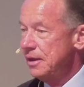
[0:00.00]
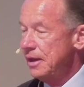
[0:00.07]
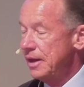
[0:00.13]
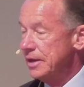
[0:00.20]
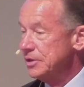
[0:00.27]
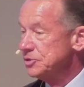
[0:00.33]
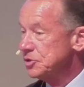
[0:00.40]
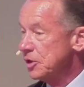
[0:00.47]
and
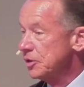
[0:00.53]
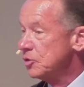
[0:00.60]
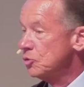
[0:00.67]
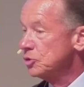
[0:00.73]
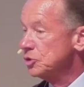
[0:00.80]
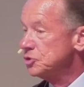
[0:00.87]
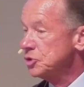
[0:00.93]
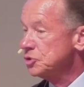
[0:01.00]
he started going
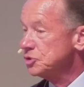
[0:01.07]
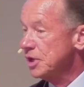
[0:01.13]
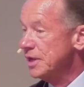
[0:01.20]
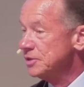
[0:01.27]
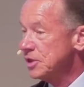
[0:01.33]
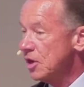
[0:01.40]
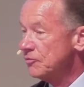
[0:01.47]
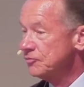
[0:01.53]
to church less
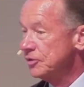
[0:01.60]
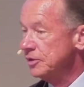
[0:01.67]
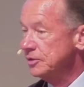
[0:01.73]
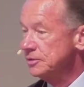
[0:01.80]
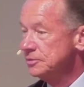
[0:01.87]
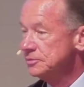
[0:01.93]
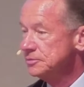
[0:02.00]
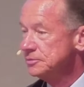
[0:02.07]
often.
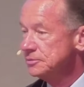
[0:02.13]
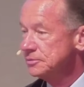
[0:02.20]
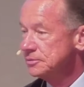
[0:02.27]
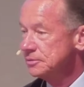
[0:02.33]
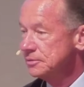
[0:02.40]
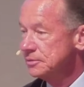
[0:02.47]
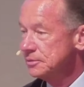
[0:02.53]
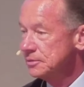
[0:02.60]

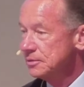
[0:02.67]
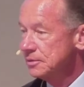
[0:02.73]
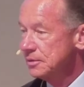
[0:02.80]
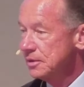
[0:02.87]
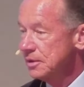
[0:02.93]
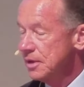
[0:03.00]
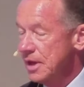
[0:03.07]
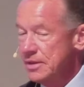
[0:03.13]

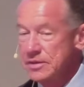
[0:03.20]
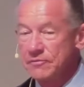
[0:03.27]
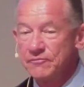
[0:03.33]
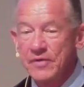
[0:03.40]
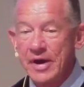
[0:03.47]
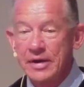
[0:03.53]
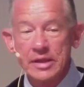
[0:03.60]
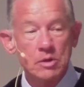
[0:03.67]
And then
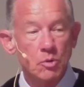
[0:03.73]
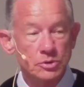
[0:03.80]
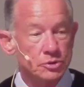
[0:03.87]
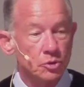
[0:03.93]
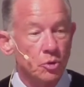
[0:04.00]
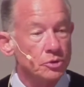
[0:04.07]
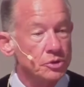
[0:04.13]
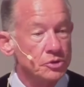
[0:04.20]
finally, he wasn't
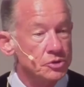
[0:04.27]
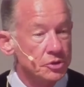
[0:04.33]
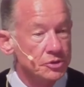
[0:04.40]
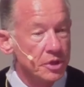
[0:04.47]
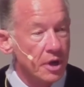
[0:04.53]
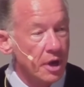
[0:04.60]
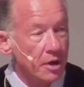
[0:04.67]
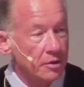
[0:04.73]
going to church
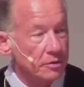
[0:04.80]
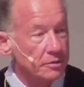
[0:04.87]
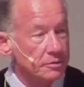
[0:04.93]
at all,